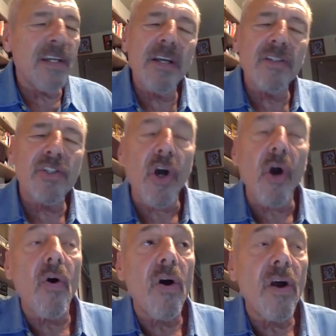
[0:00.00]

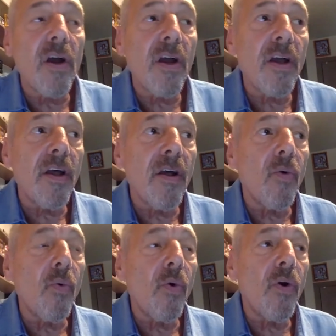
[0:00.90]
so
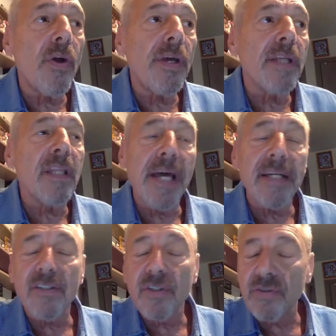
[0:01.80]
it
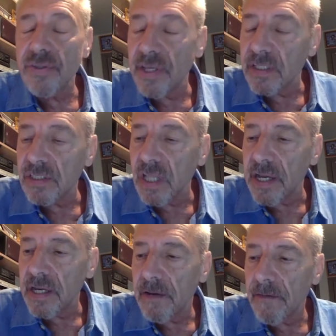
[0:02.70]
led to things
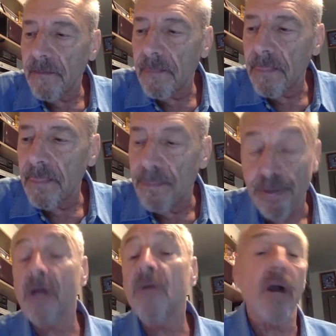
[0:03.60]
like
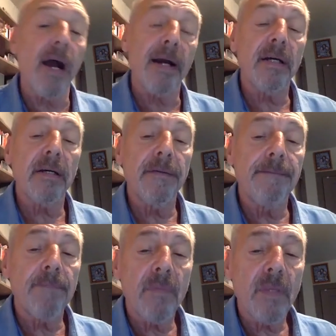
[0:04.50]
punk rock,
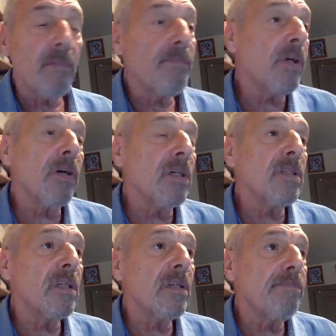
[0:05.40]
because
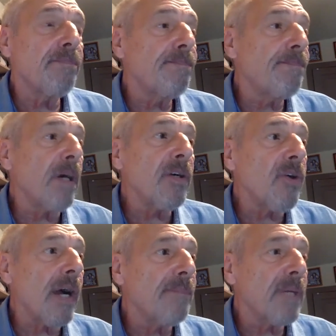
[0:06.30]
punk
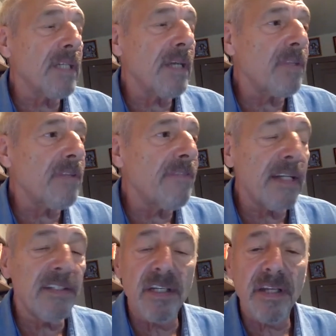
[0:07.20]
rock picked up on the
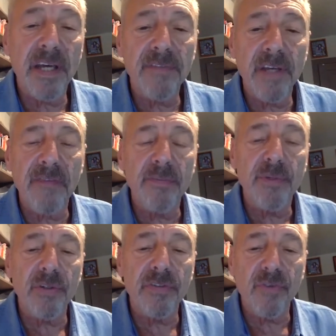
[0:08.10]
fact you didn't have to have a
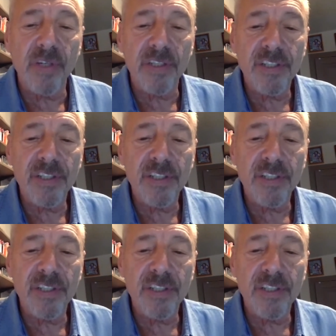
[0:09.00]
beautiful voice.